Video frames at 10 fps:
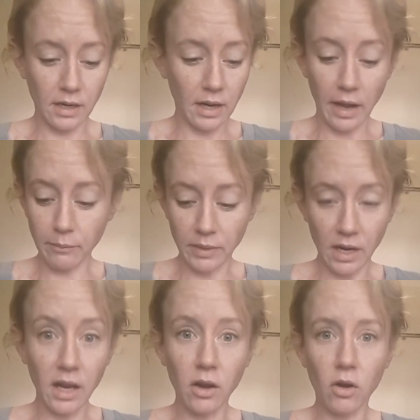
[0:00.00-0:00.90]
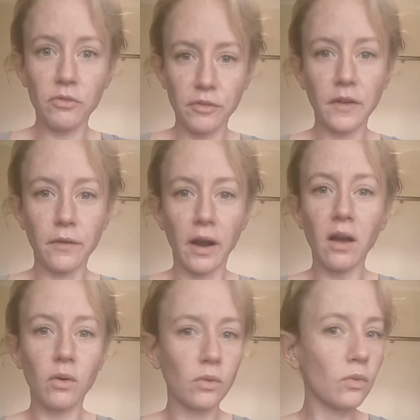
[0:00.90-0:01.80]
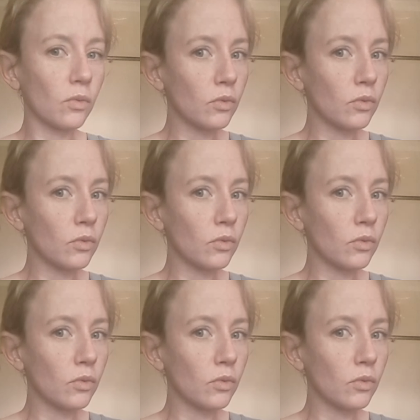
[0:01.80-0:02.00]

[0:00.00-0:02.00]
And I mean, I can't figure out,